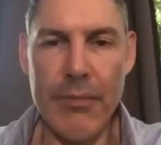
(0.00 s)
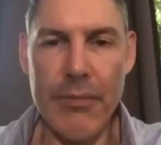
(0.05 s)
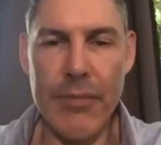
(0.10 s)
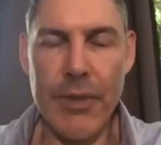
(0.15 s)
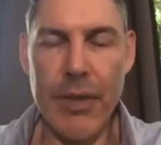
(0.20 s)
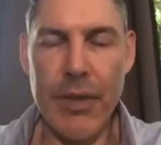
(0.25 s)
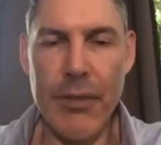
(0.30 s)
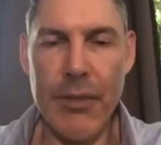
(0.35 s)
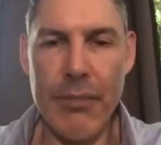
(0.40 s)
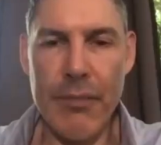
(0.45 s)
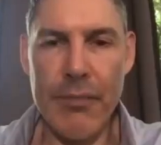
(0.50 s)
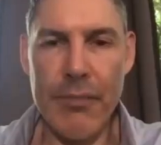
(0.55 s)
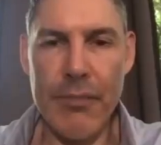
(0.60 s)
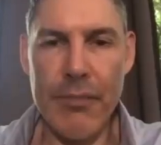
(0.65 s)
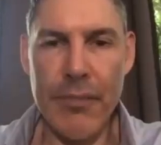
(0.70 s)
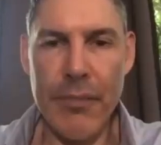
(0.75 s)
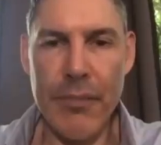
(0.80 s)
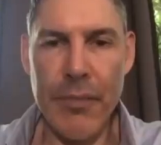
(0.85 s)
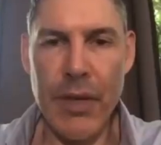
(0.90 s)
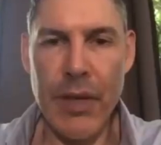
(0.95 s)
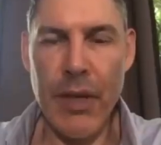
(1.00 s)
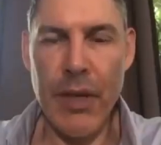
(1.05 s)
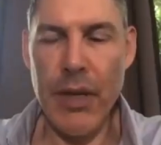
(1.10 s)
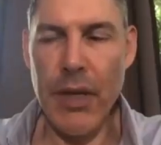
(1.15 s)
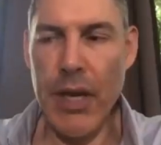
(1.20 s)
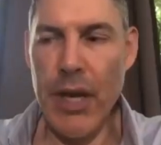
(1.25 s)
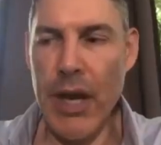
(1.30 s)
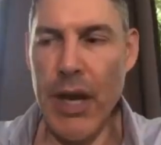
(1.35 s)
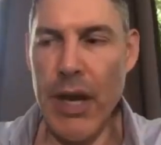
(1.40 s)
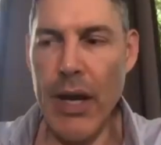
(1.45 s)
yeah
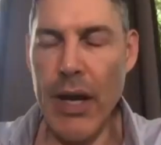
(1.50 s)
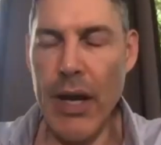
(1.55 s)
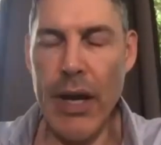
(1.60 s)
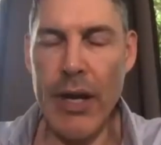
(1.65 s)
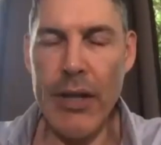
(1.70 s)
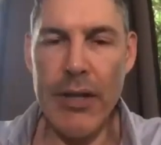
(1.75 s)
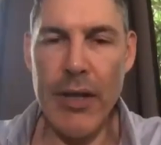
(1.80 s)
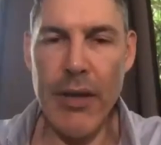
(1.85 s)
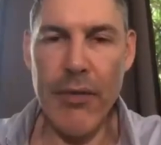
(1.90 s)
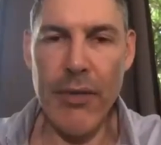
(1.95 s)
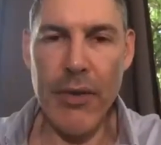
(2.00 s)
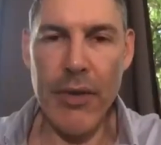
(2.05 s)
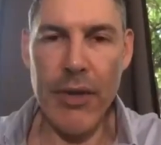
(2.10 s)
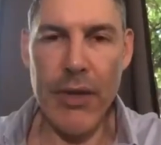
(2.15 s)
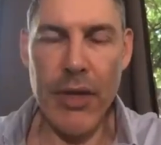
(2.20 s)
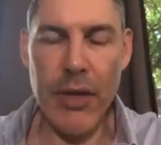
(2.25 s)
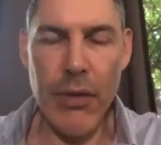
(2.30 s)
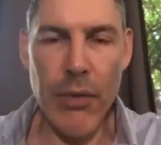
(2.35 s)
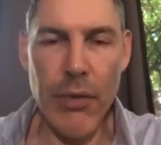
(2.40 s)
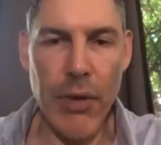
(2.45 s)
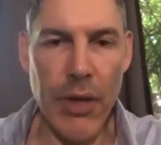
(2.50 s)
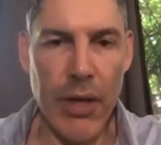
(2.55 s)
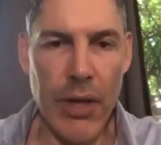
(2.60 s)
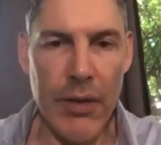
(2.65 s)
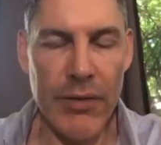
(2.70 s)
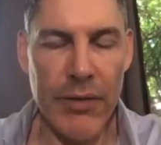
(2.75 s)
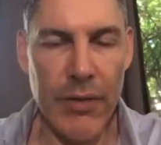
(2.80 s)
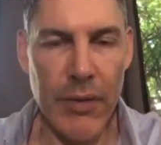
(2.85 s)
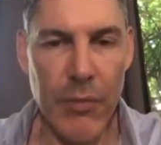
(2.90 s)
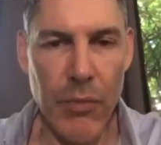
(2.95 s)
yeah, I, I, definitely think we're going
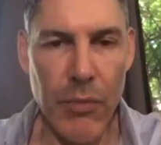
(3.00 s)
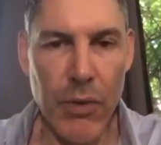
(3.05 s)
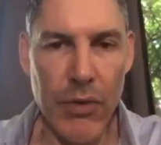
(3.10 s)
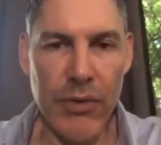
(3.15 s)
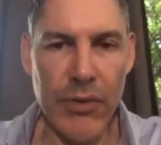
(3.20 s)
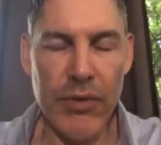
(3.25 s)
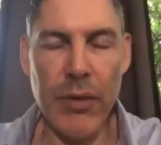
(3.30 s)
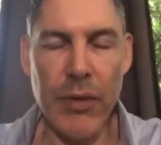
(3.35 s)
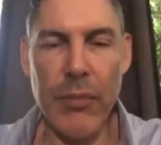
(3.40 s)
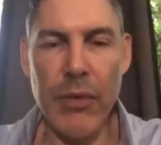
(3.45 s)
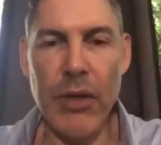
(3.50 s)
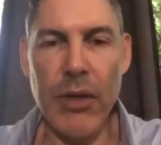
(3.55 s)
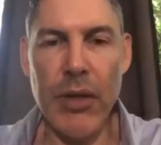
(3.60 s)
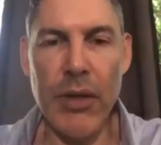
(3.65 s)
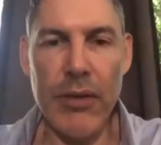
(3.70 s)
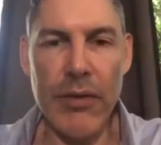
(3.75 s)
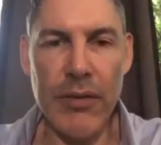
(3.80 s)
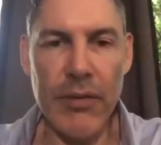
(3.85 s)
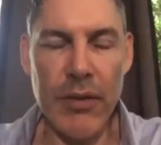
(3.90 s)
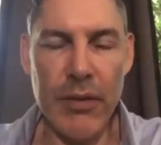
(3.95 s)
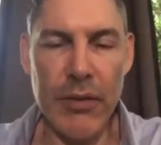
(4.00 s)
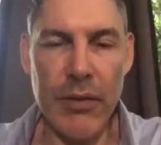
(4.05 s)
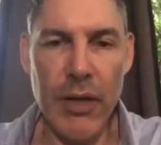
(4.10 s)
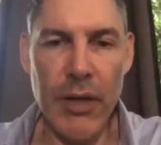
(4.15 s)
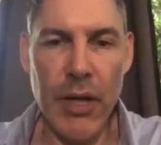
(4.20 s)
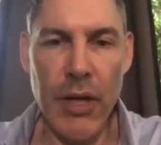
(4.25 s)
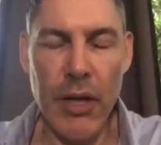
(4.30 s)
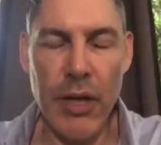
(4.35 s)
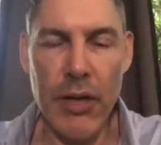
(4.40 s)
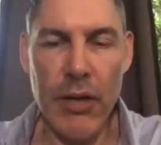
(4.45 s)
to see more stimulus and
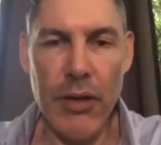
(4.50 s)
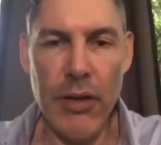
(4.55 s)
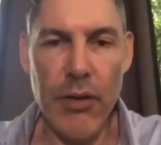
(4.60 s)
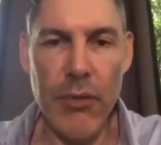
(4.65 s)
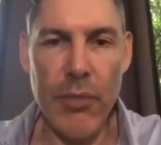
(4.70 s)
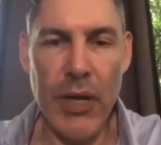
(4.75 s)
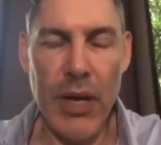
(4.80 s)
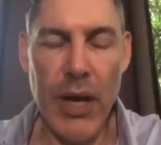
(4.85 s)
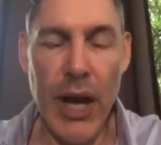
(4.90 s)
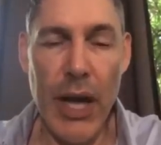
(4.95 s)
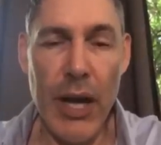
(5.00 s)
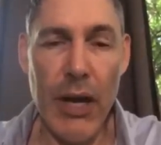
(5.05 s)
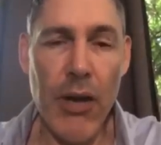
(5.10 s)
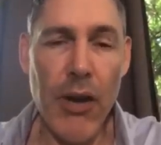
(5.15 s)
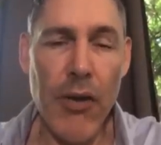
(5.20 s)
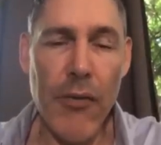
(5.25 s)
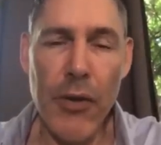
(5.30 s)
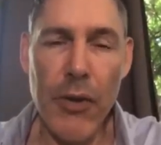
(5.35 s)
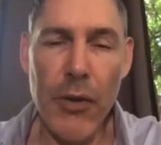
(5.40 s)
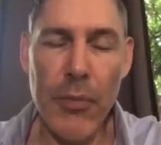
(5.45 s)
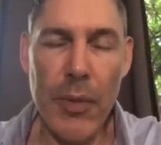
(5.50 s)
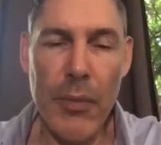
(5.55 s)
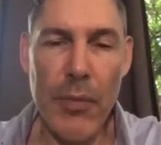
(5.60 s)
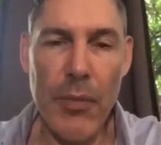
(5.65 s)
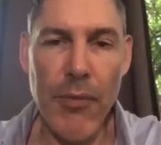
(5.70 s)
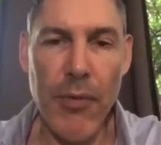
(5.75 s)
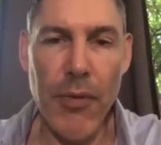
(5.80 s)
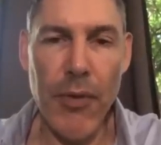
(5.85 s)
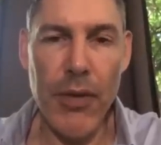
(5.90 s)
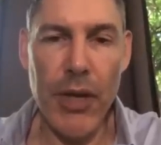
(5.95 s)
oh, UBI. Yeah. I don't know if it'll be
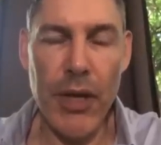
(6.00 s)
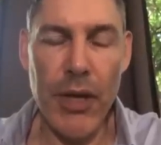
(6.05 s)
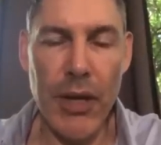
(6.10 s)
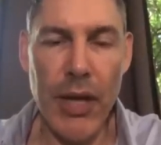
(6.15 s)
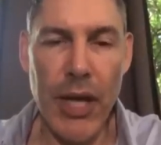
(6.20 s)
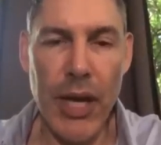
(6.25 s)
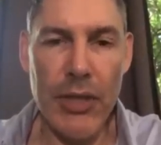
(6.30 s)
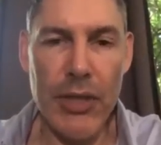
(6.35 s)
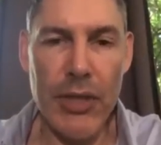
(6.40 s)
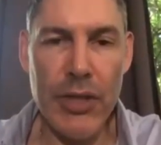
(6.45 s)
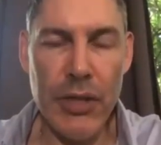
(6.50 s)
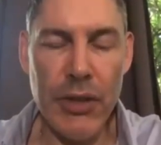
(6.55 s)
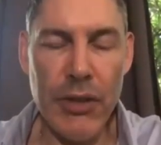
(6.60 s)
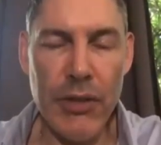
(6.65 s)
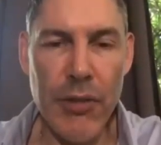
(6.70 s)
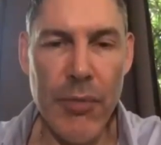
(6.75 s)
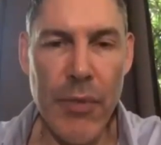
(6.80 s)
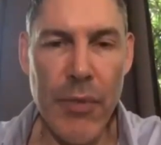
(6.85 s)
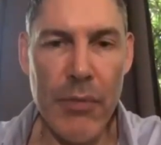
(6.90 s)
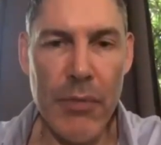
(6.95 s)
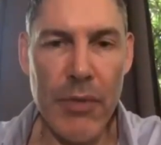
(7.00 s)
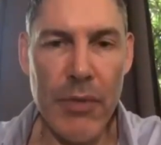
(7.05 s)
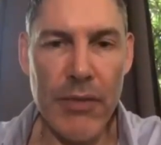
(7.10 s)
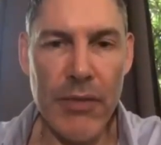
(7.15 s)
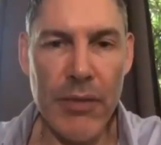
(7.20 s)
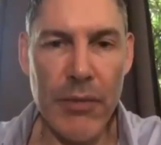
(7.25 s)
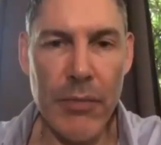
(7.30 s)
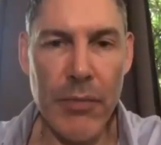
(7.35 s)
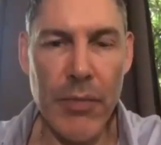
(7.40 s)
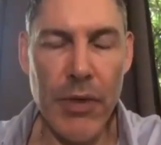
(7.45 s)
before the election. There might be
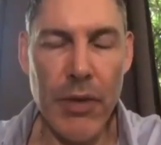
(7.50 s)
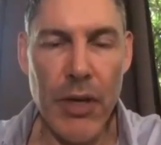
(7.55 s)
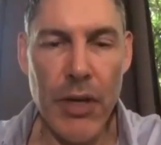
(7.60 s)
some